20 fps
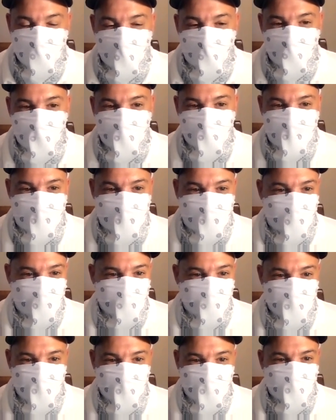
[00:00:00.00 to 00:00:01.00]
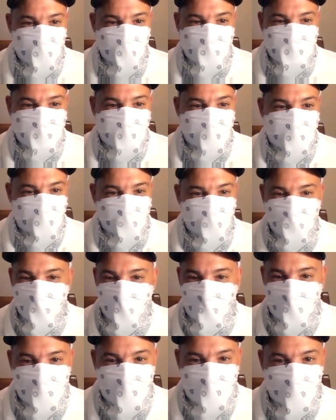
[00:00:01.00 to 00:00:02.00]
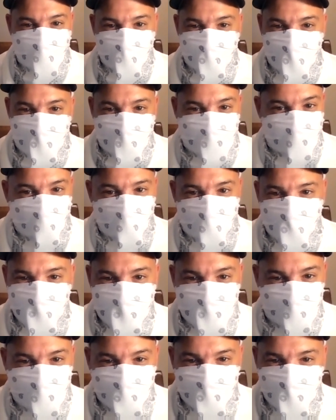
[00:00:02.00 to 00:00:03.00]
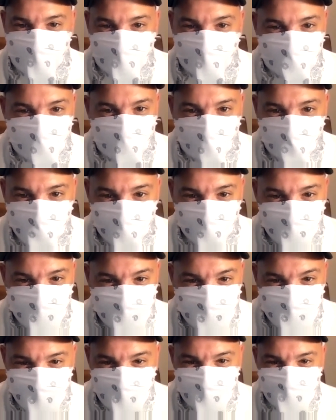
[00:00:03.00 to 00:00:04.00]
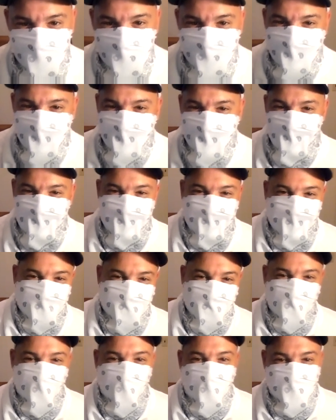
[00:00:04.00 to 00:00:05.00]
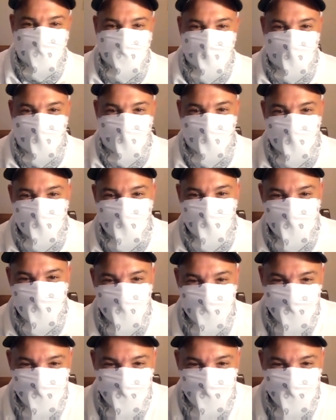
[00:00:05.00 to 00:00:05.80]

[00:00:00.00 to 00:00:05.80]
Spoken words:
You go over there and you see a New Yorker, they'll be like, oh, time to get a rope, You know that saying.